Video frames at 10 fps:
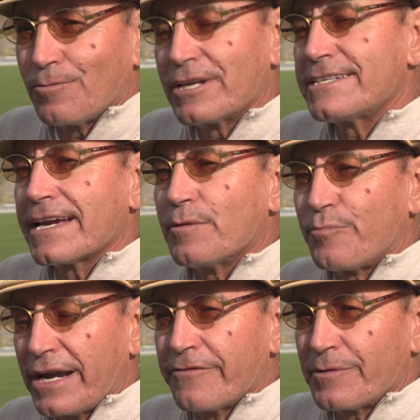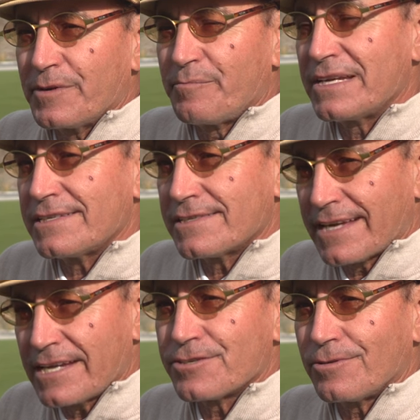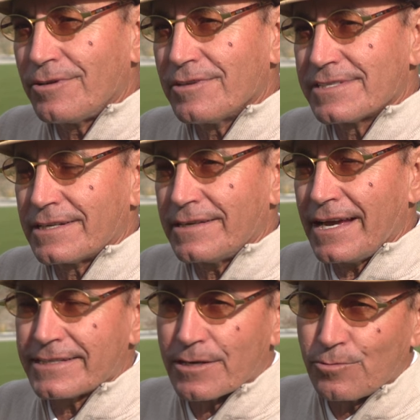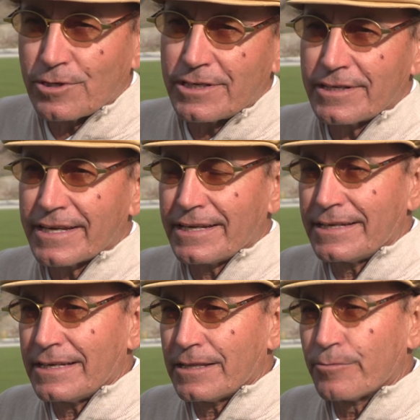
want to take a break from your busy schedules and hectic work and uh,